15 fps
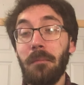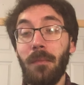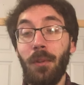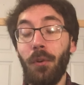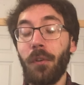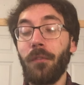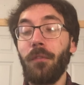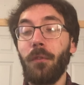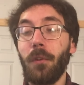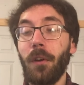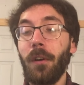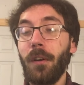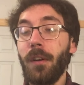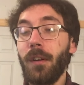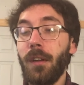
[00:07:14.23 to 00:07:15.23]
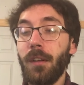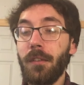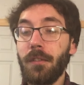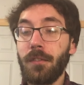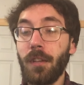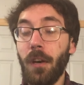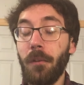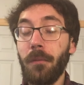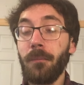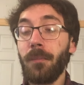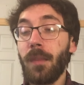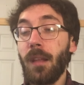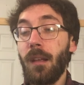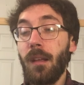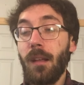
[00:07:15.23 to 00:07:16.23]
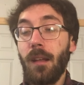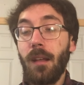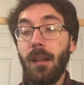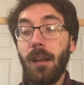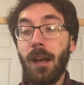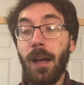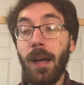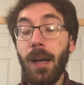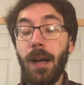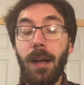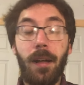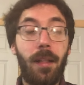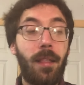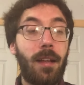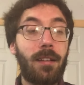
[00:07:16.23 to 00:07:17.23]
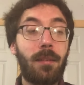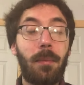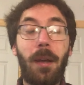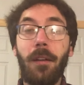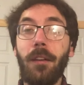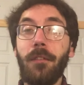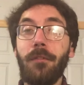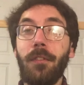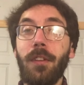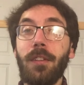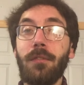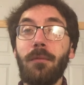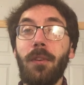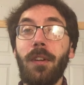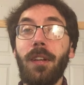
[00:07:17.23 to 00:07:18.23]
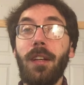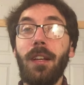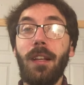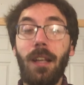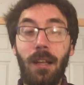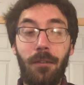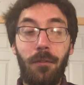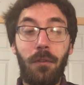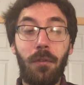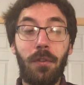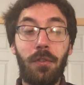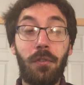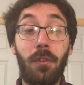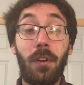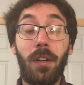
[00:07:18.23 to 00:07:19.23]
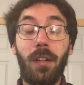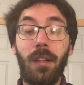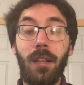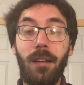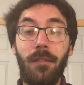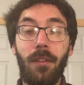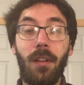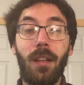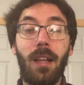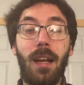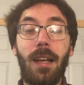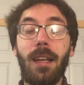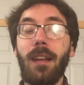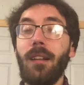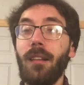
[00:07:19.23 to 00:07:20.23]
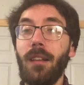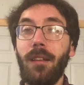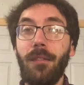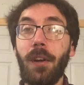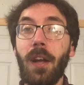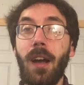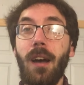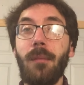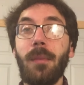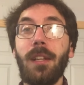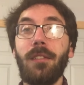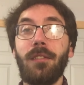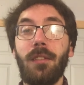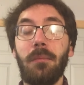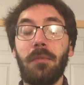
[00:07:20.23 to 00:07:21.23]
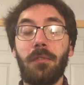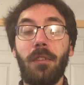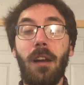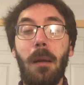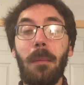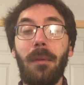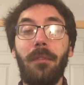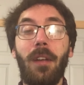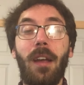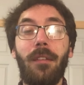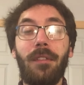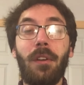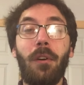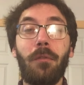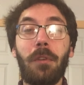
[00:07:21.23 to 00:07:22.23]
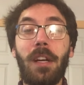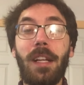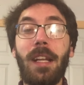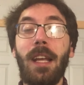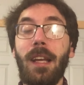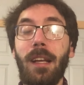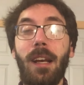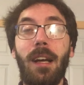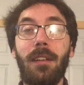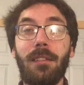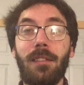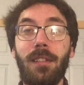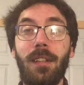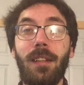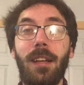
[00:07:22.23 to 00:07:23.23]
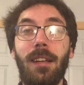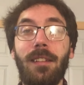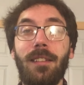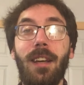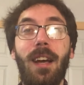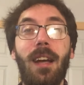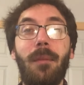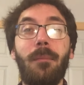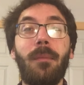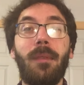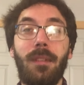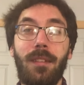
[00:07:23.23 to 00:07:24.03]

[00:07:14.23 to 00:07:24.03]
Look for. So uh, that's about it for this one. If you enjoyed, leave a like, leave a comment, subscribe if you haven't already. I'll see you next time.